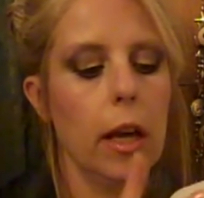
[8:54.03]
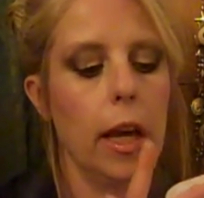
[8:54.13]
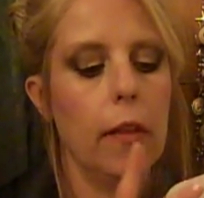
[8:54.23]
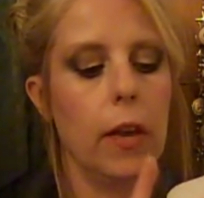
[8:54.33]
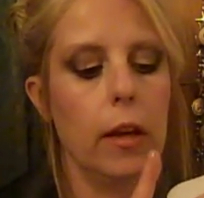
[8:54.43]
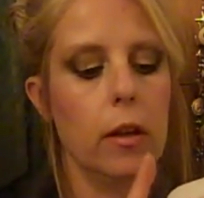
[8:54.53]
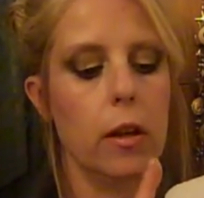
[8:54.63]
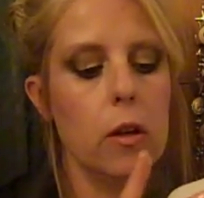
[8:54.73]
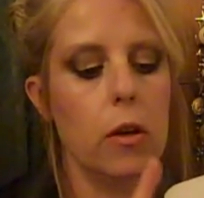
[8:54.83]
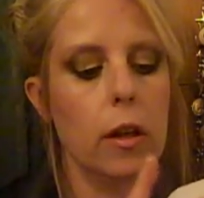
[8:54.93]
And then
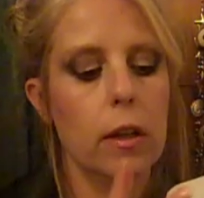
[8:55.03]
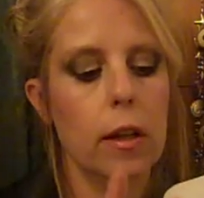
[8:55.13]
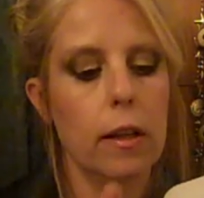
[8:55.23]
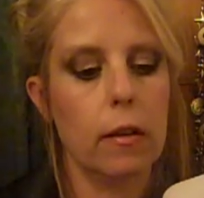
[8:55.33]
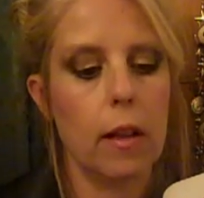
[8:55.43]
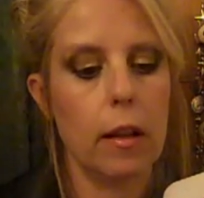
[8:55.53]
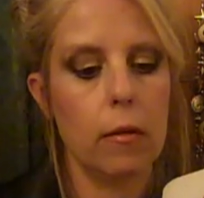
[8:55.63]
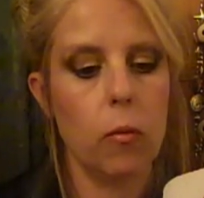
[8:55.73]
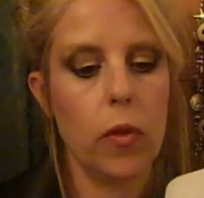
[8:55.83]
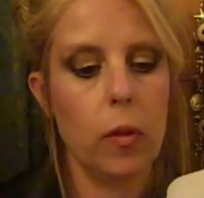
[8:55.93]
you can,
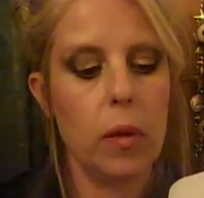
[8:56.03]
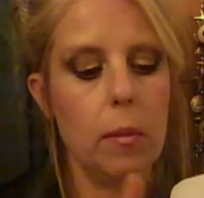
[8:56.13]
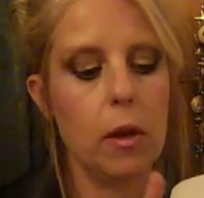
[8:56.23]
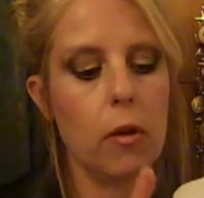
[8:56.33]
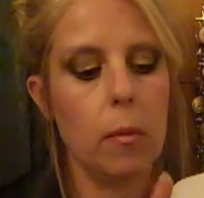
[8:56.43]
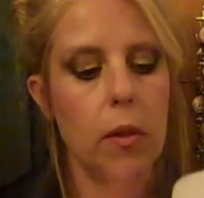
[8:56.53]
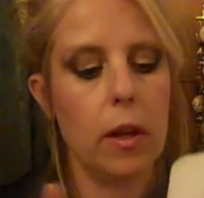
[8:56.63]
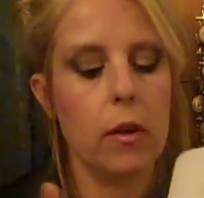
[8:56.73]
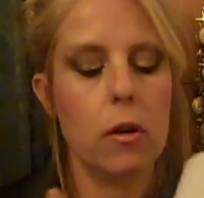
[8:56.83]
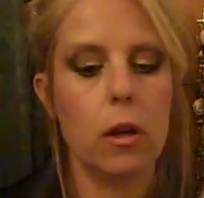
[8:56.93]
that's with the BB cream, and
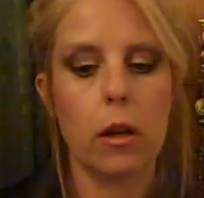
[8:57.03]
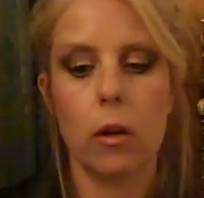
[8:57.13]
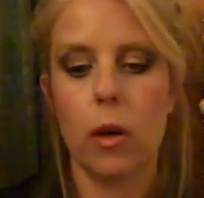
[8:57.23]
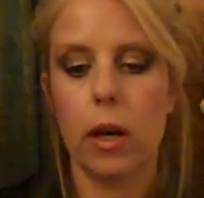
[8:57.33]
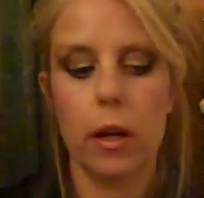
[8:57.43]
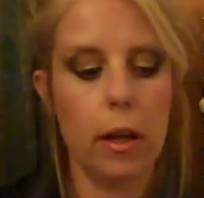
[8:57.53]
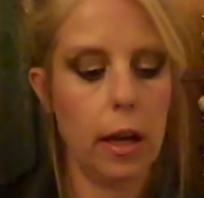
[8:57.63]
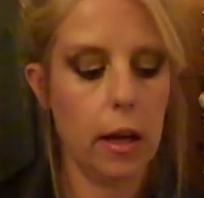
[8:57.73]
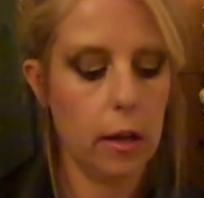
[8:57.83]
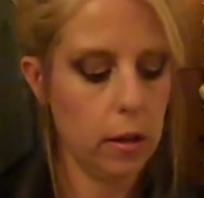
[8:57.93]
then you can go ahead
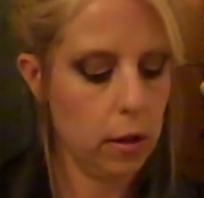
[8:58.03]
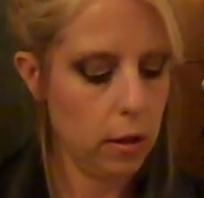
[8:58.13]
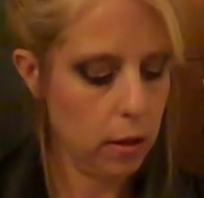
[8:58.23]
and